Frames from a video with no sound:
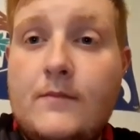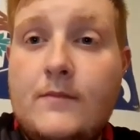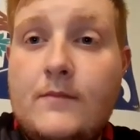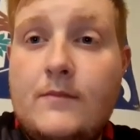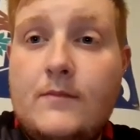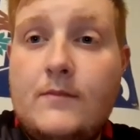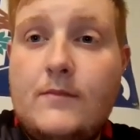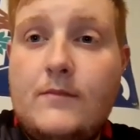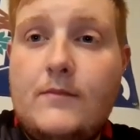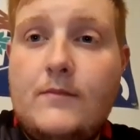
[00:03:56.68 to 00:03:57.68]

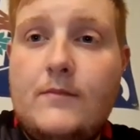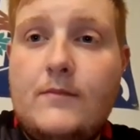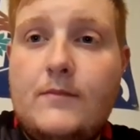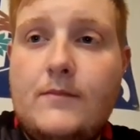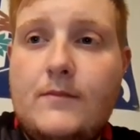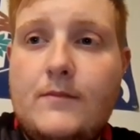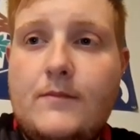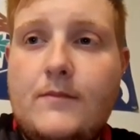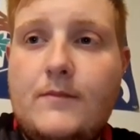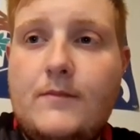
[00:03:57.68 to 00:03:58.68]

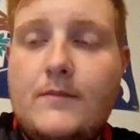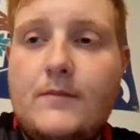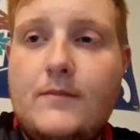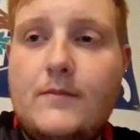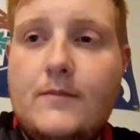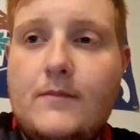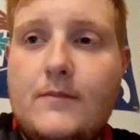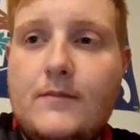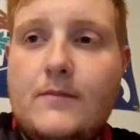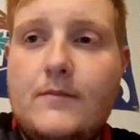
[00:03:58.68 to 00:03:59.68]

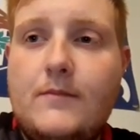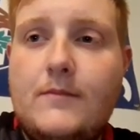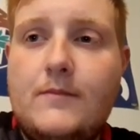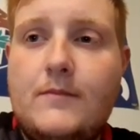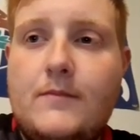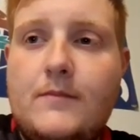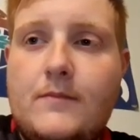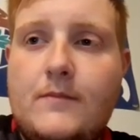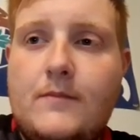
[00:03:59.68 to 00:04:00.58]
This person isn't speaking.